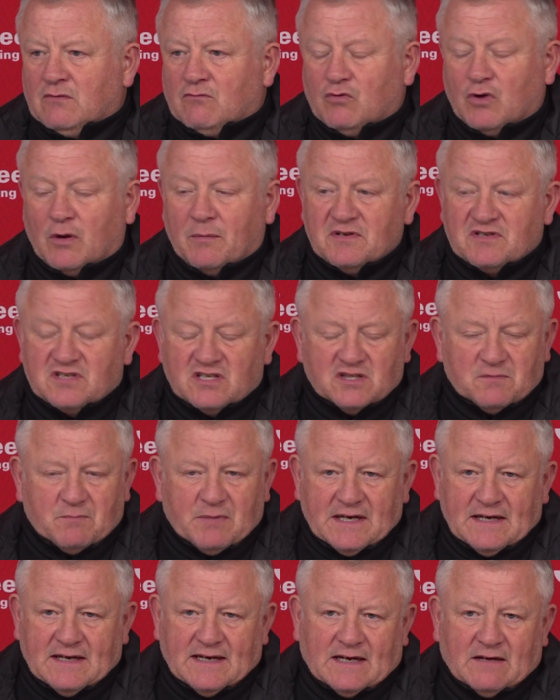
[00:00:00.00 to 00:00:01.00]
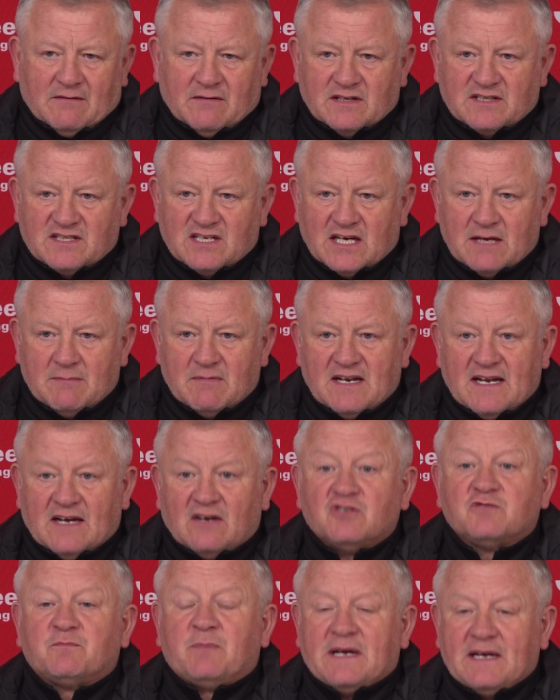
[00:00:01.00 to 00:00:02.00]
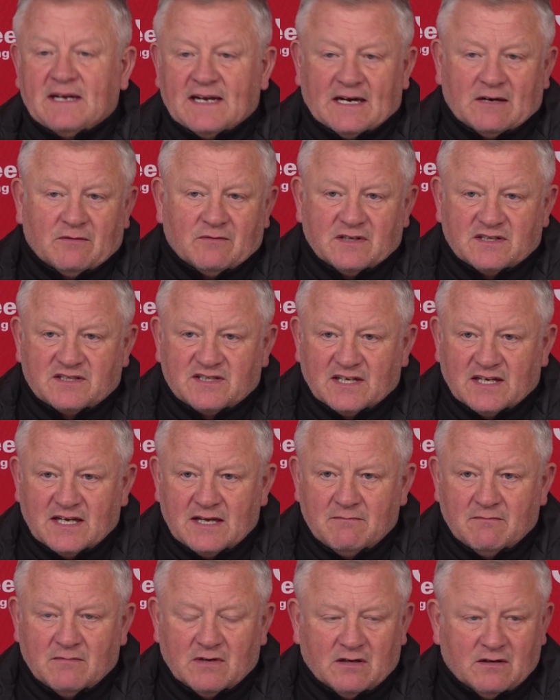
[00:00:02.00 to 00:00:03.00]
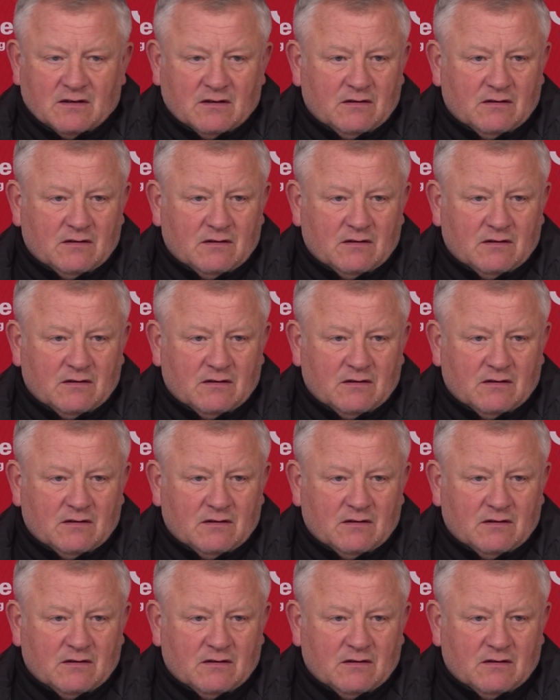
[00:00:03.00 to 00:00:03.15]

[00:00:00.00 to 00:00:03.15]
Robinson's been out the team, and Nell's been out the team.